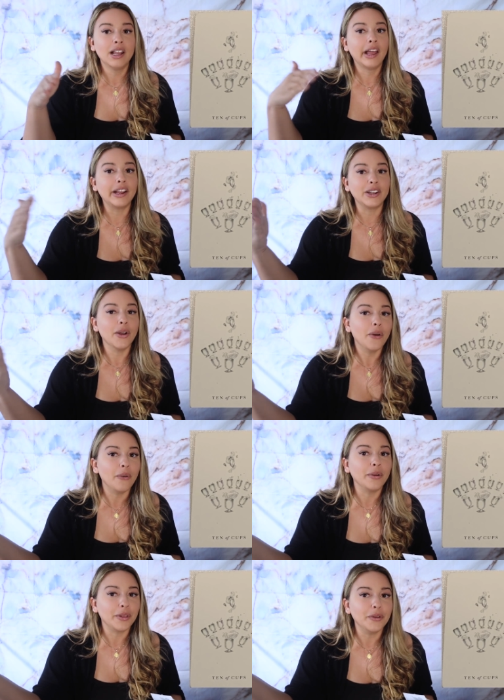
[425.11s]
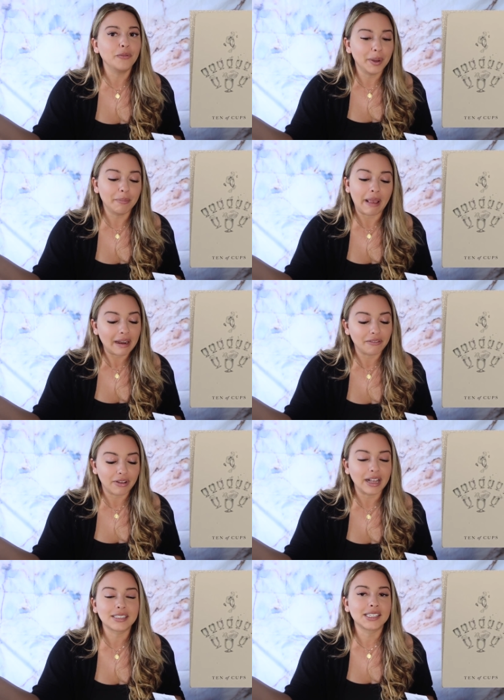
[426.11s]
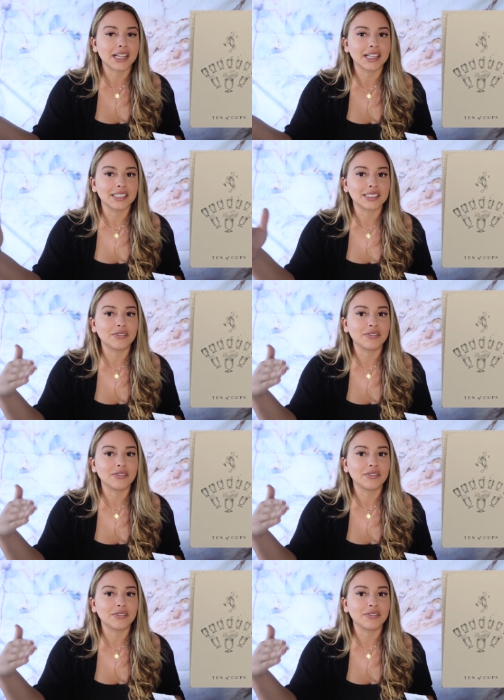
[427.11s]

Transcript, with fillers: Like, no, you've been manifesting this.